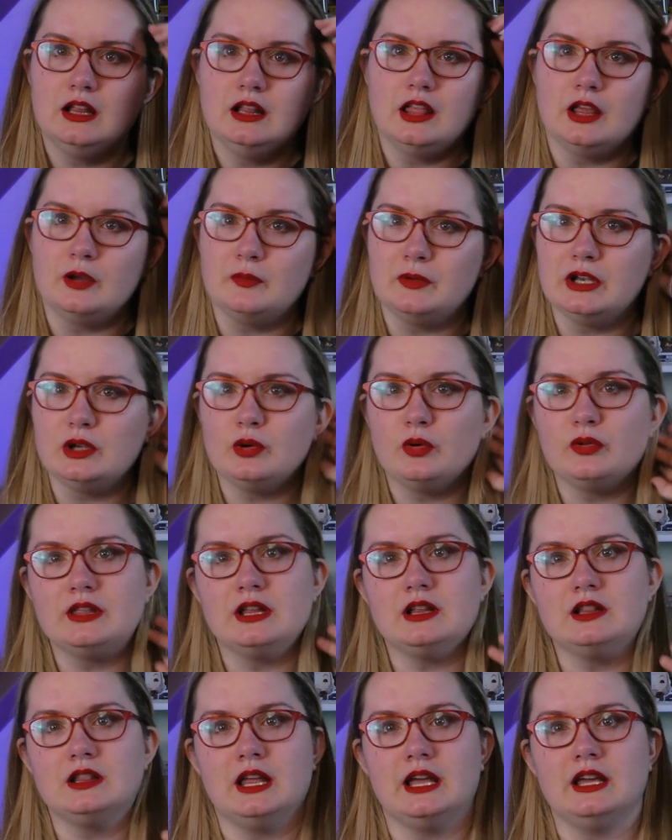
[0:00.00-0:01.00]
Like we know
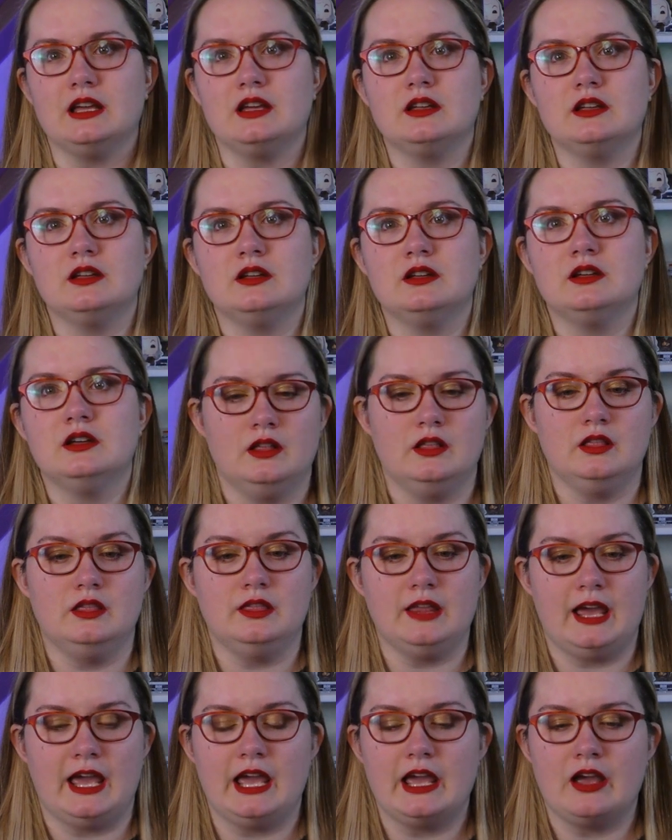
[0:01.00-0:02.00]
that like
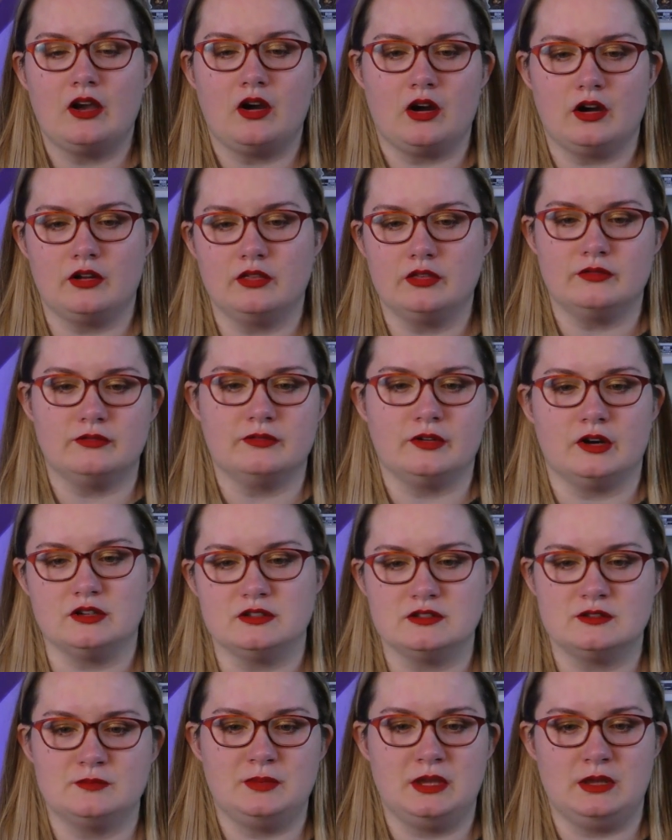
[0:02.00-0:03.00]
they are the
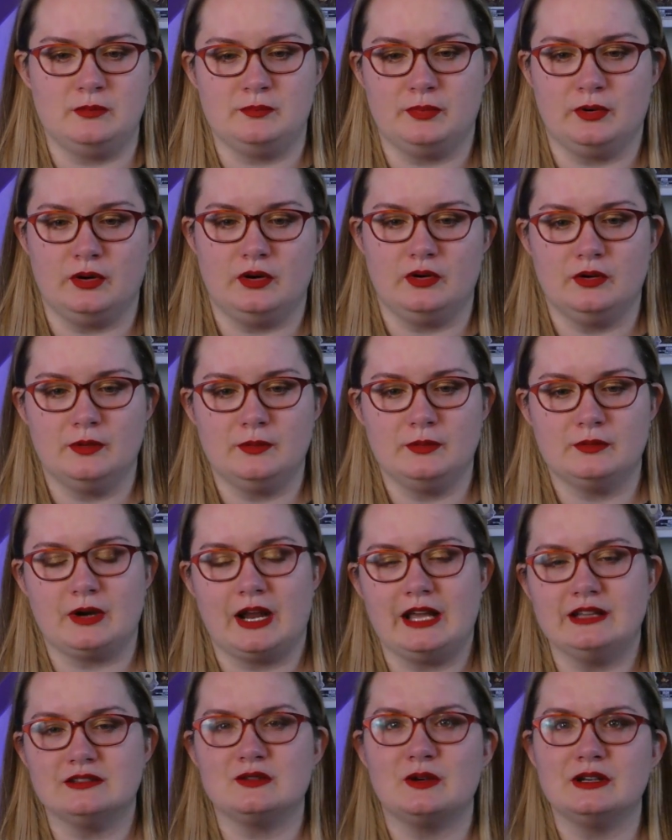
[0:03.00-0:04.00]
first people,
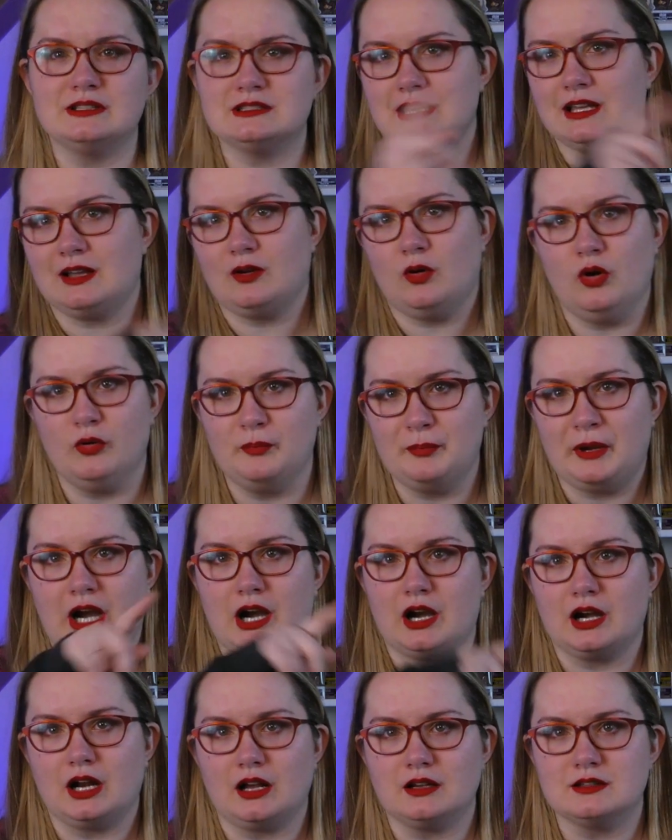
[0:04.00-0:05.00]
right? So it's like a whole
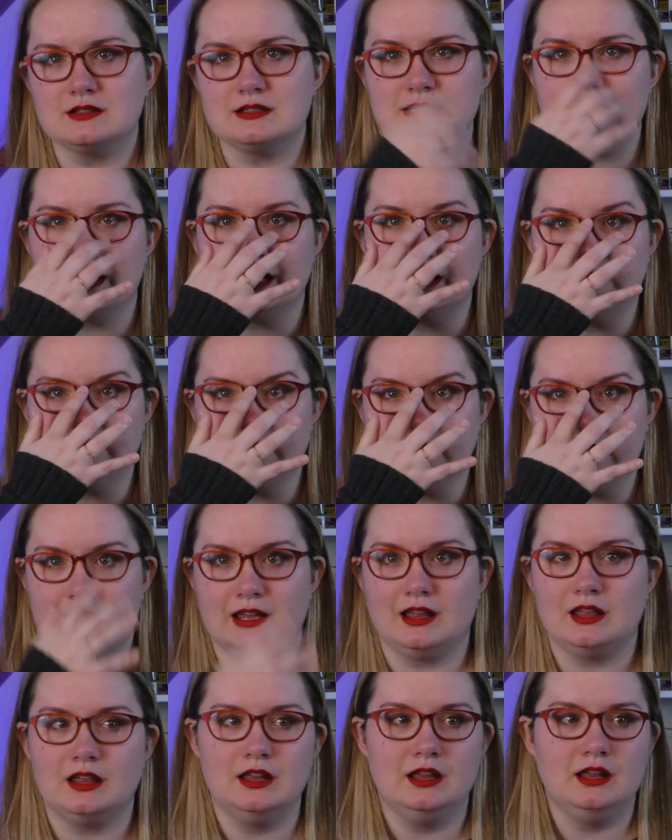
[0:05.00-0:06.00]
paradox thing of
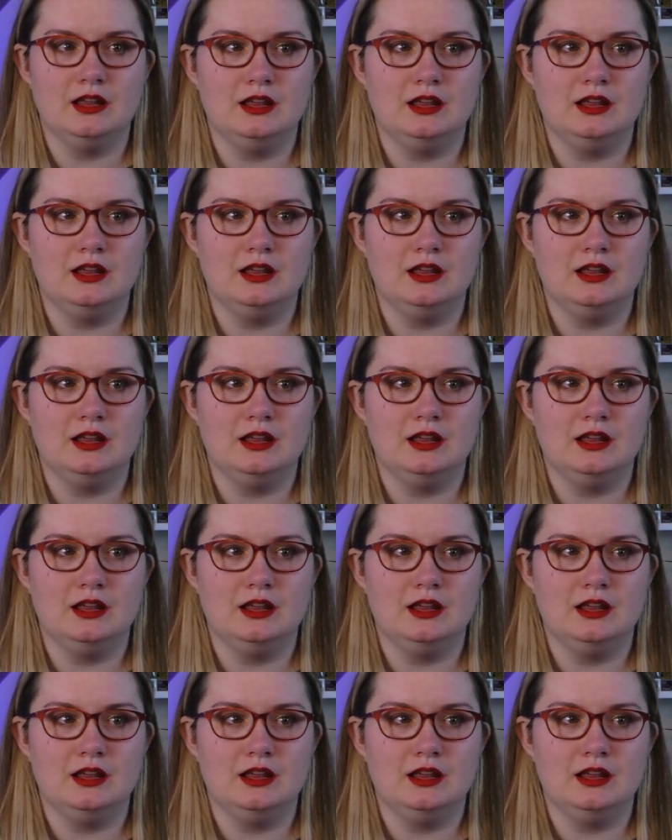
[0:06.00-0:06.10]
like